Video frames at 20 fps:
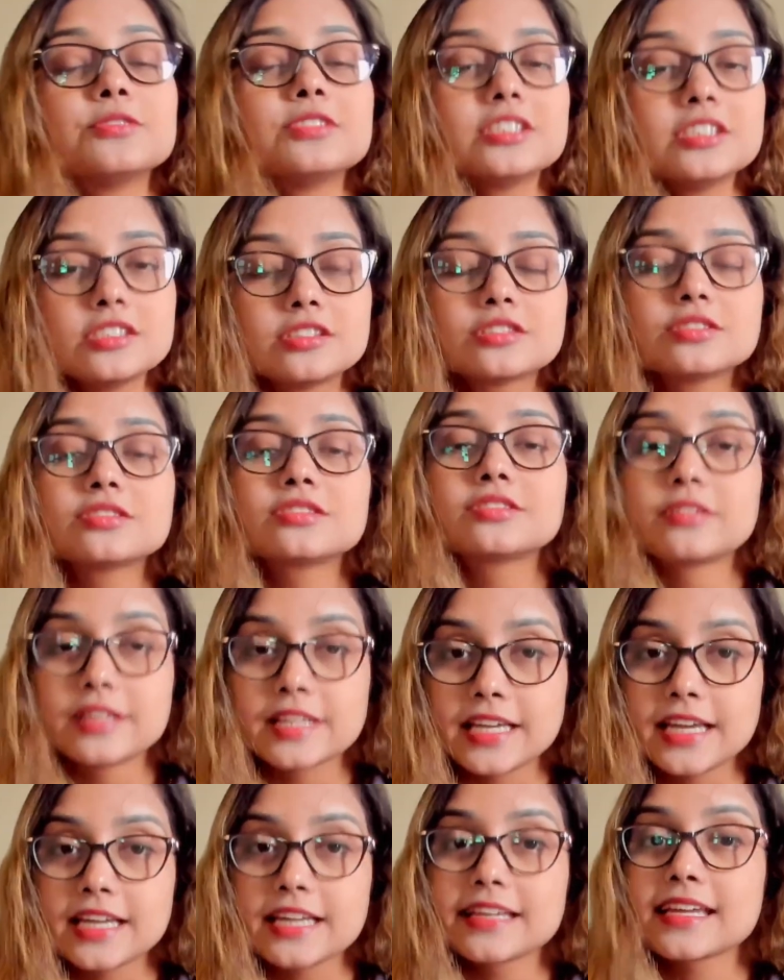need to
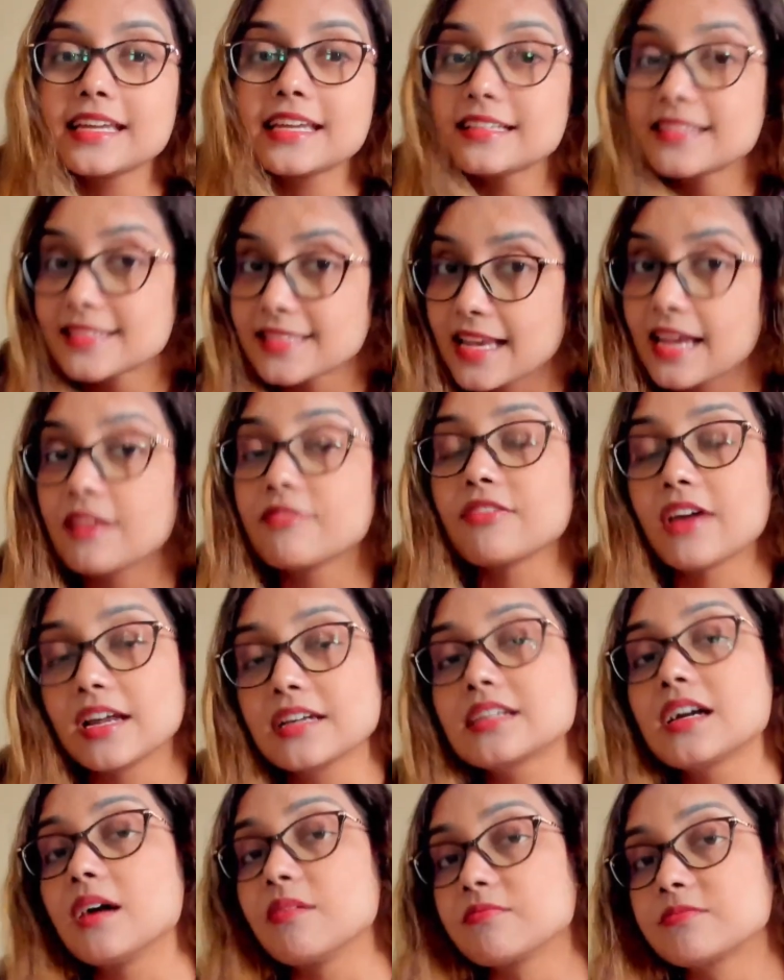create a safe
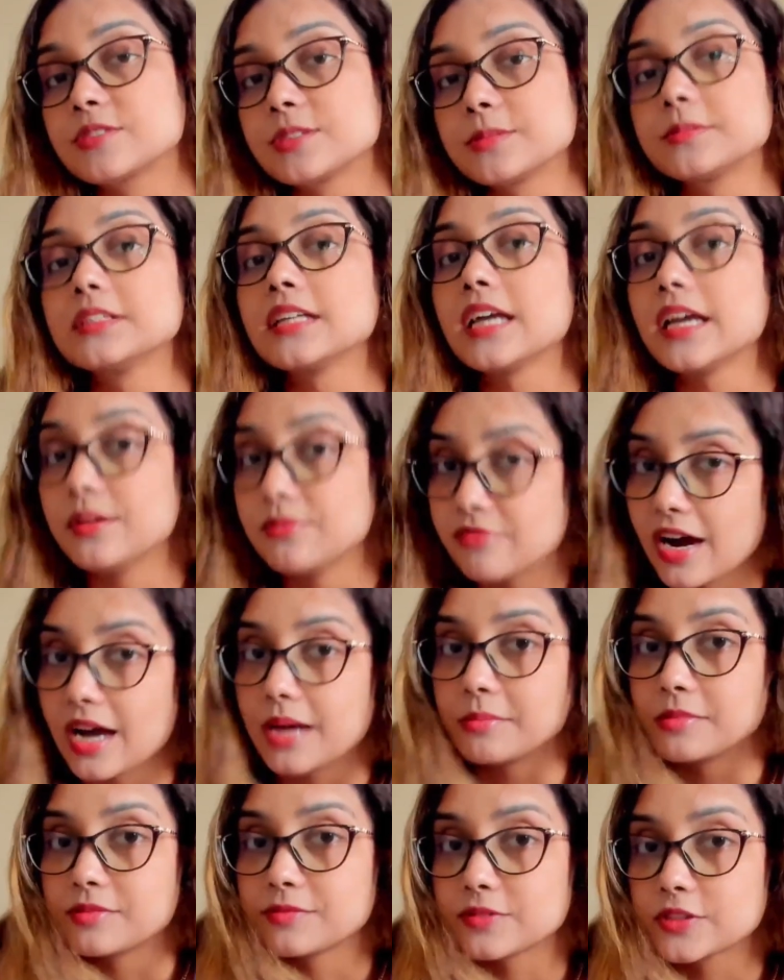and comfortable
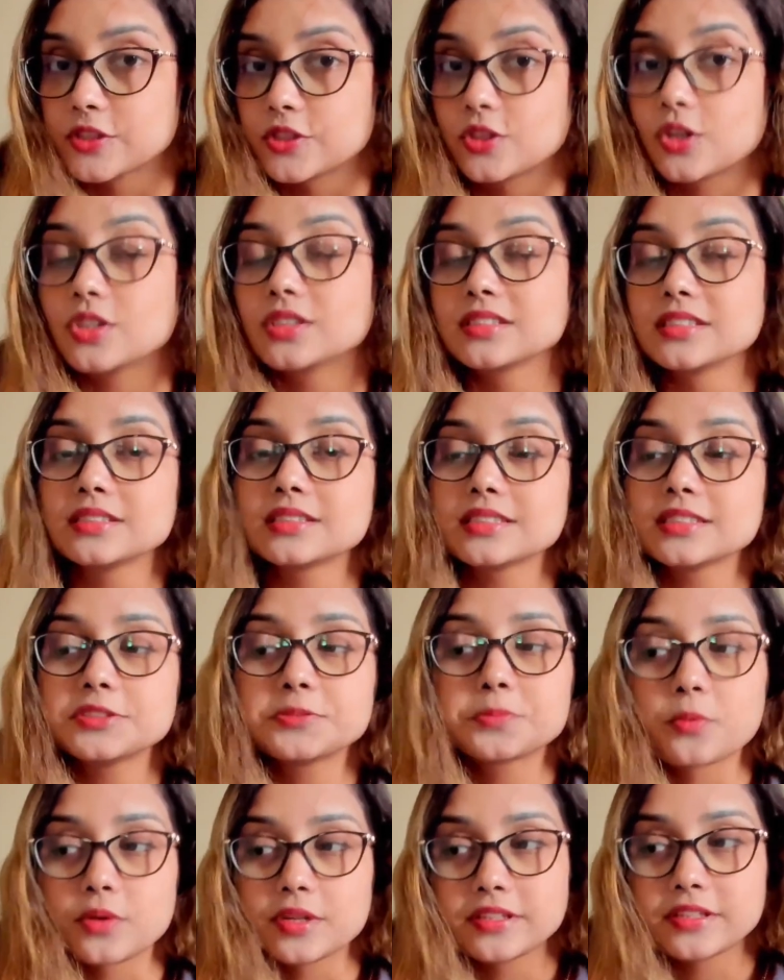environment for the dog. This is
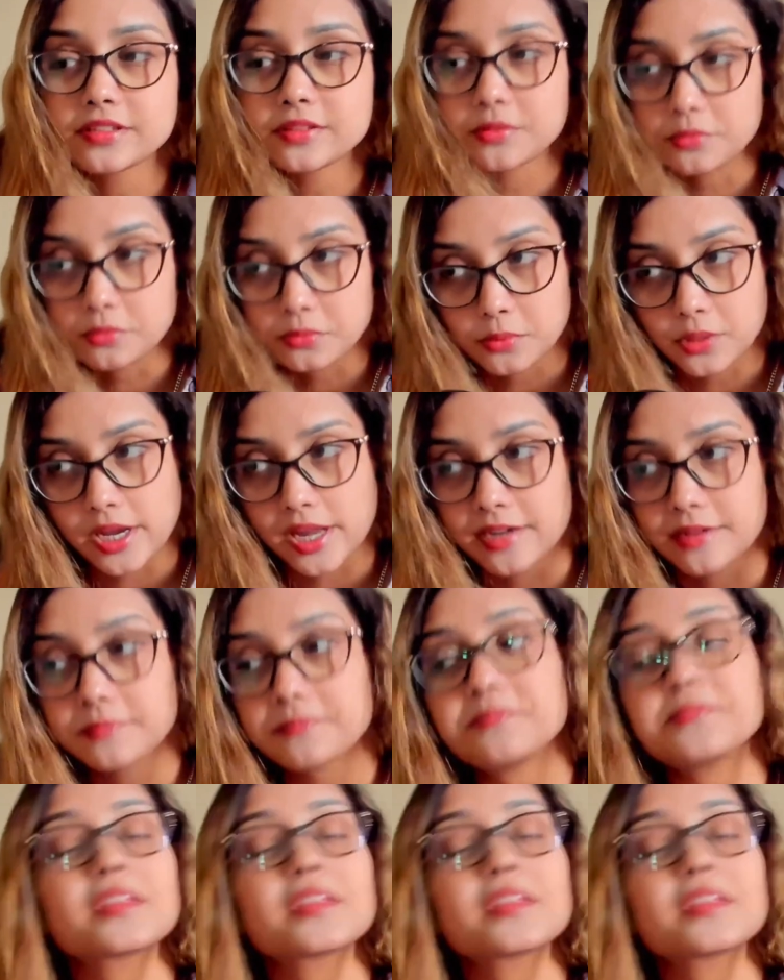point one.